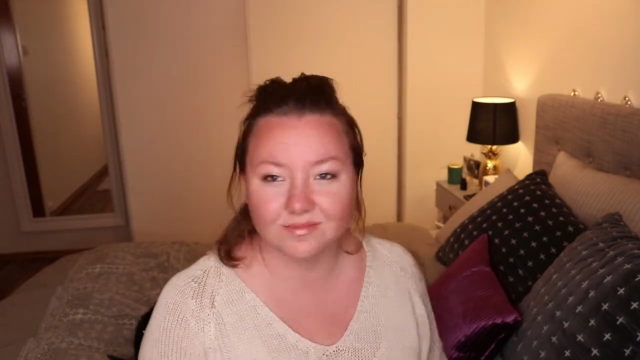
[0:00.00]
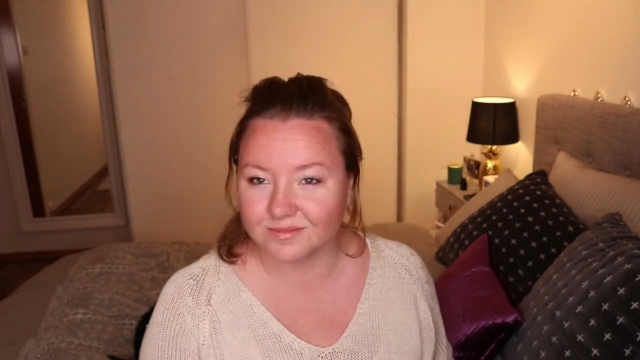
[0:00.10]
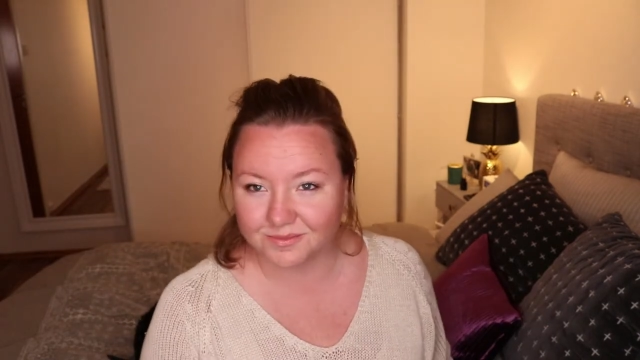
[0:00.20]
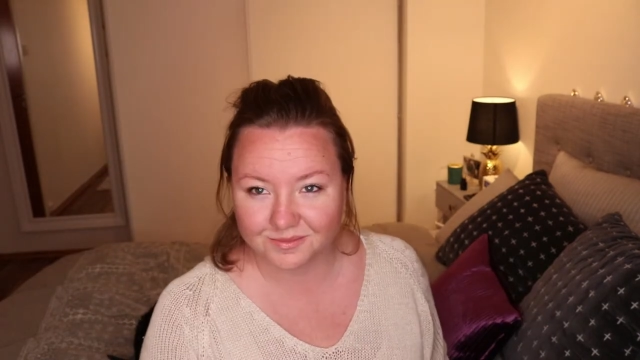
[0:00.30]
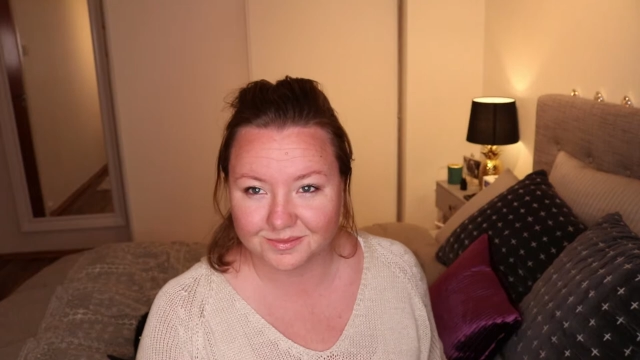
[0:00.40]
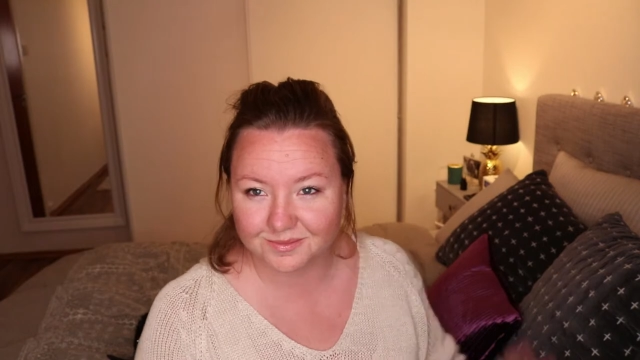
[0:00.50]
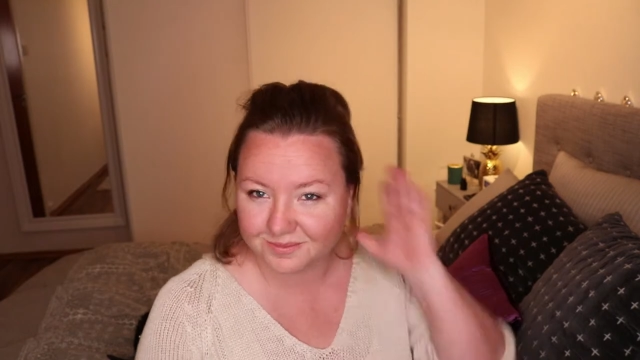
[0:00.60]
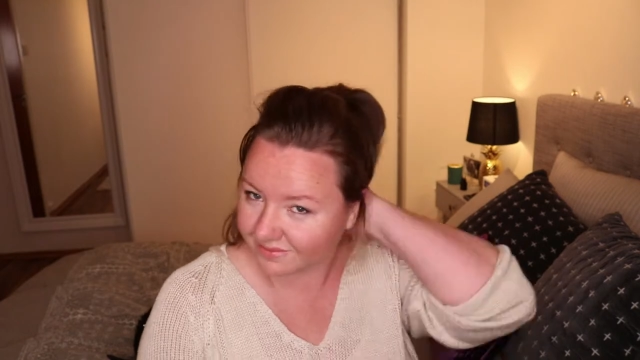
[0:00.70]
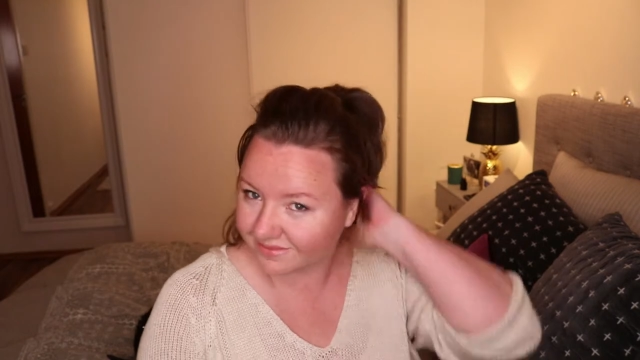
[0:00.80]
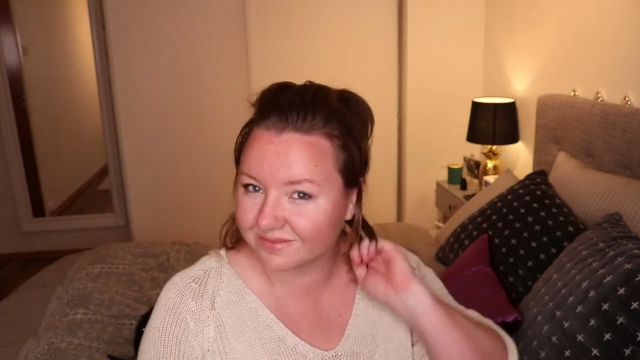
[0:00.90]
I go for
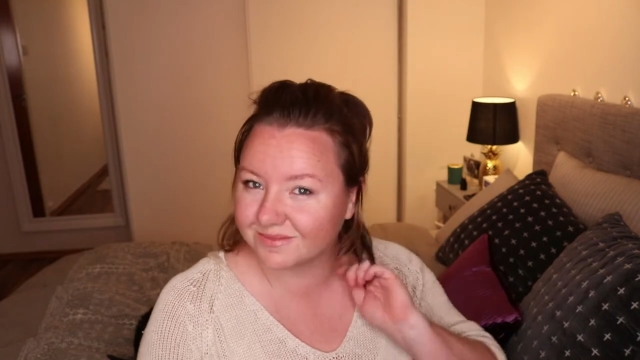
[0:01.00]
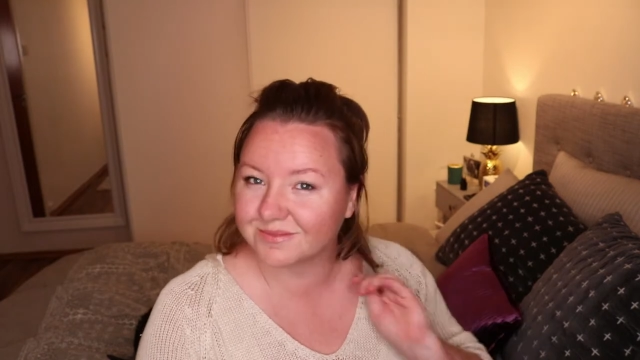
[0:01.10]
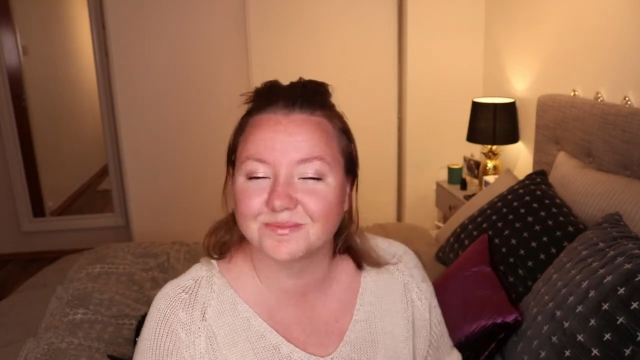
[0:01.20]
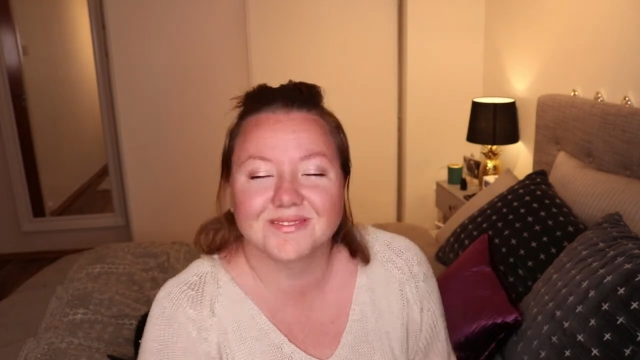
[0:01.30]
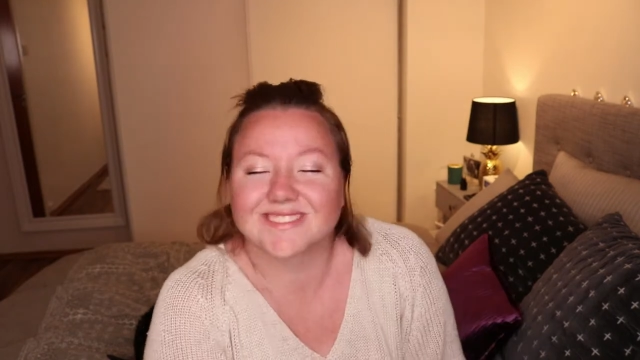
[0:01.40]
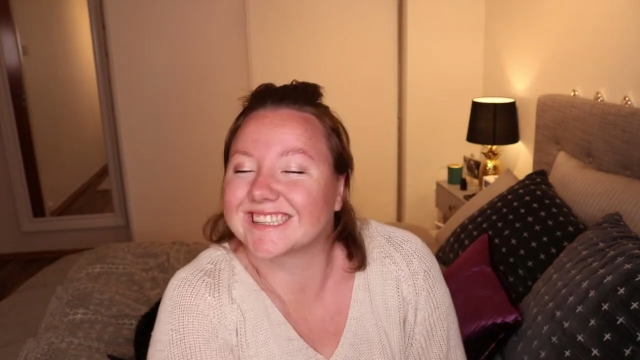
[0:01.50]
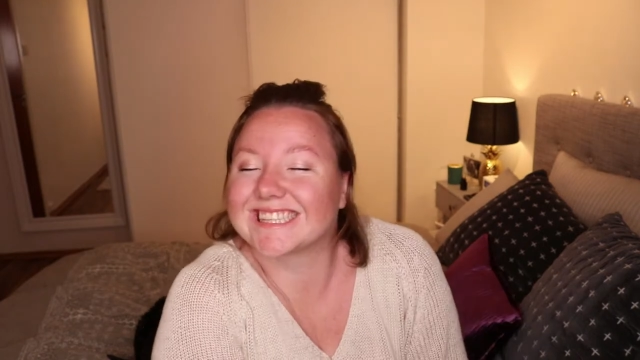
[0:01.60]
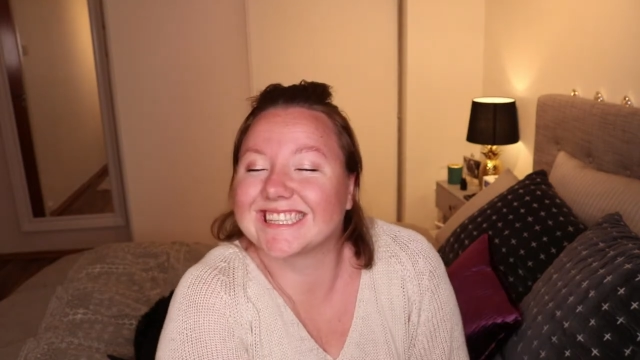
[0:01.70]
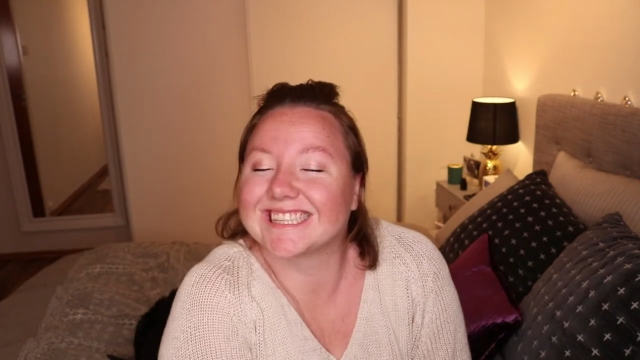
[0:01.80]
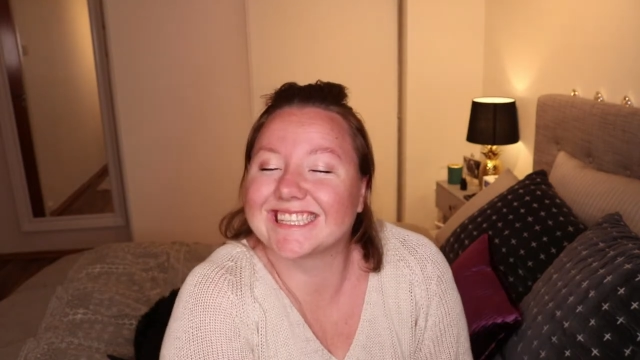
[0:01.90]
mostly, I
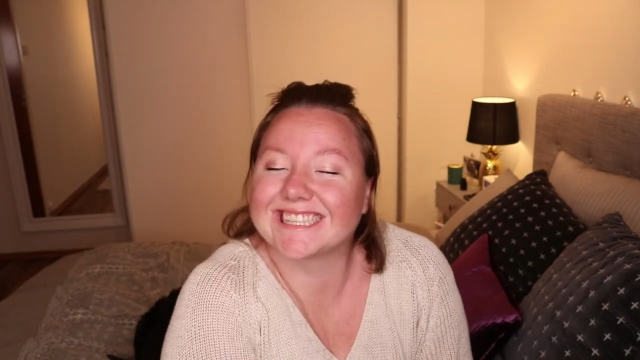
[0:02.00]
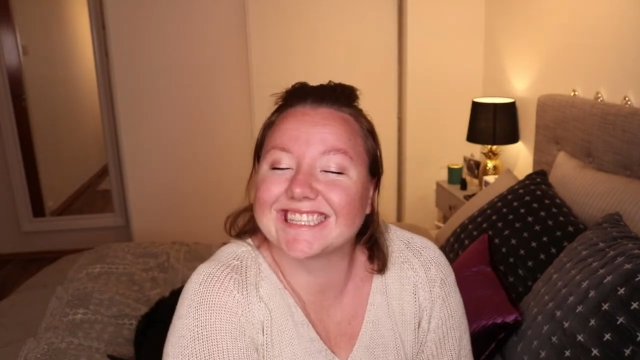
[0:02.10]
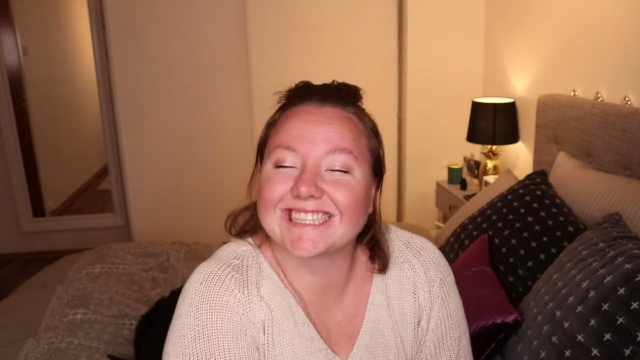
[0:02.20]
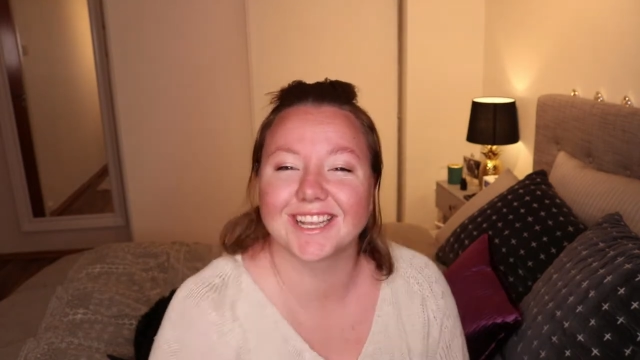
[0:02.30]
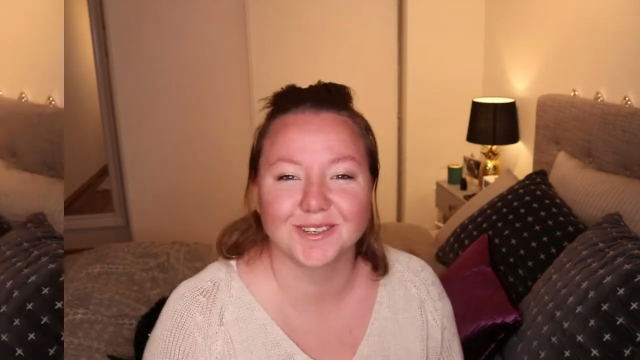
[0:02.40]
would say.